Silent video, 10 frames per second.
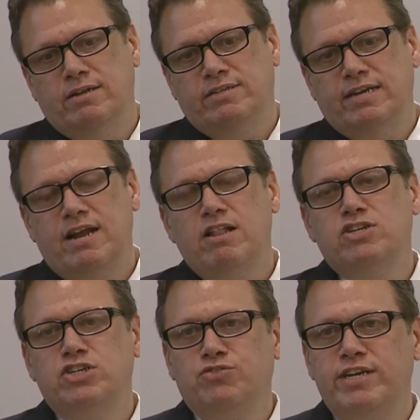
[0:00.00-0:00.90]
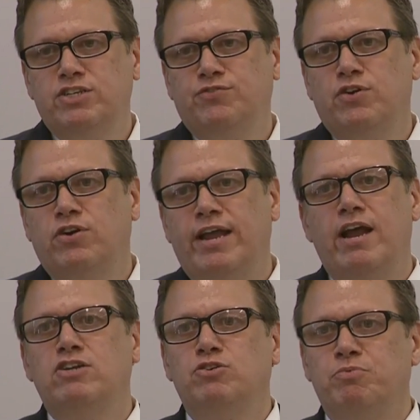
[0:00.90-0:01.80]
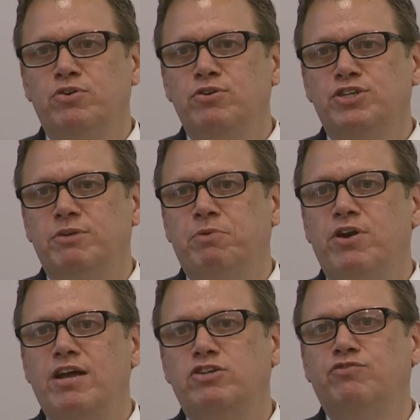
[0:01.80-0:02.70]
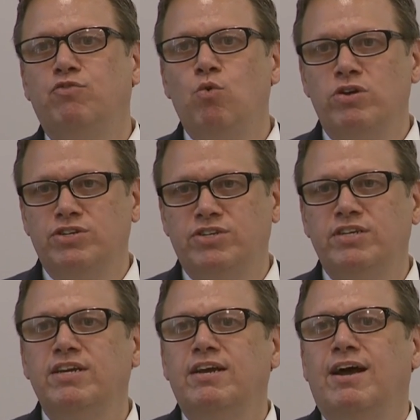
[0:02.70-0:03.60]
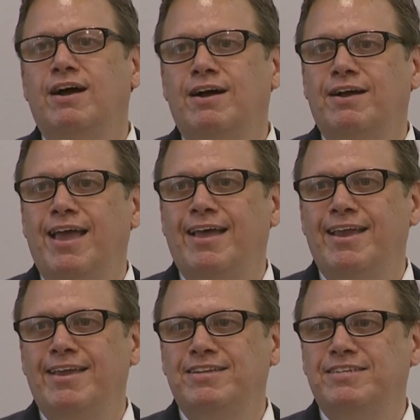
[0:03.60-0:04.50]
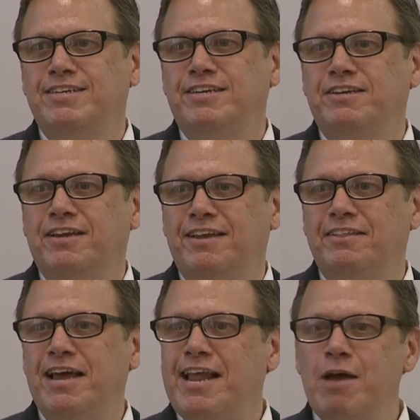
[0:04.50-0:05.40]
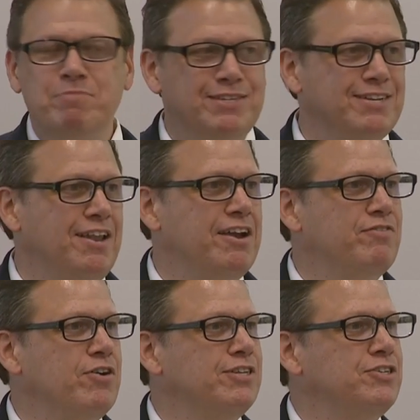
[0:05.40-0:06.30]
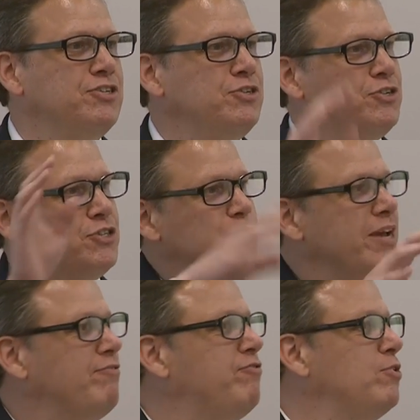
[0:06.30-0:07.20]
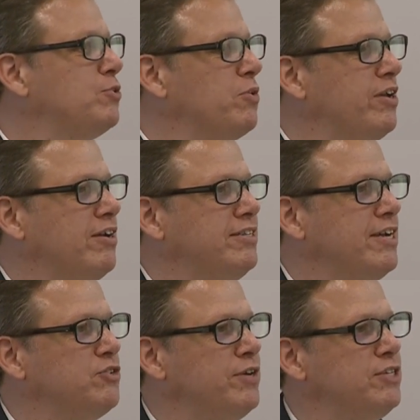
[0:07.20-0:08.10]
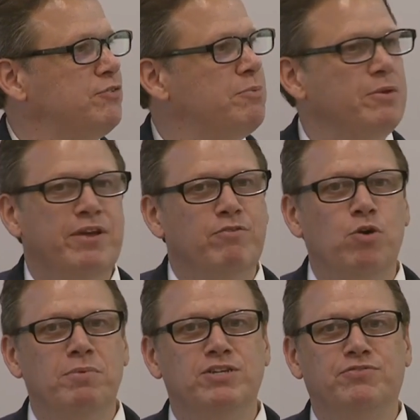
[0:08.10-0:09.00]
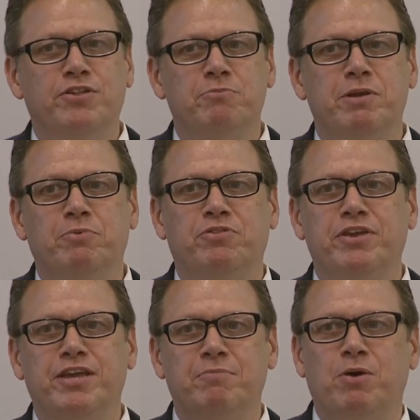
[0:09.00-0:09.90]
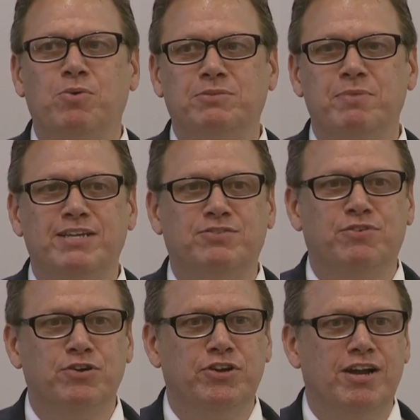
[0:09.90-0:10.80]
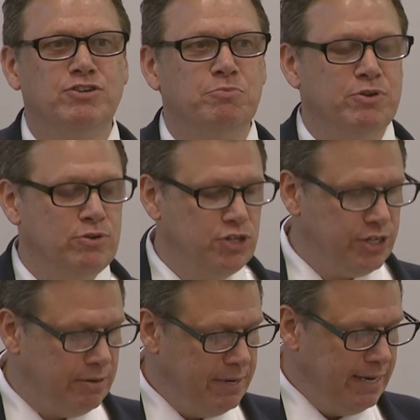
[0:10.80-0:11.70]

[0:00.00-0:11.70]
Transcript: technology transfer and entrepreneurship are not divorced at A&T, and that happens at a lot of our institutions. We have folks working on tech transfer, but then we have a whole bunch of other people thinking about what makes for good entrepreneurship.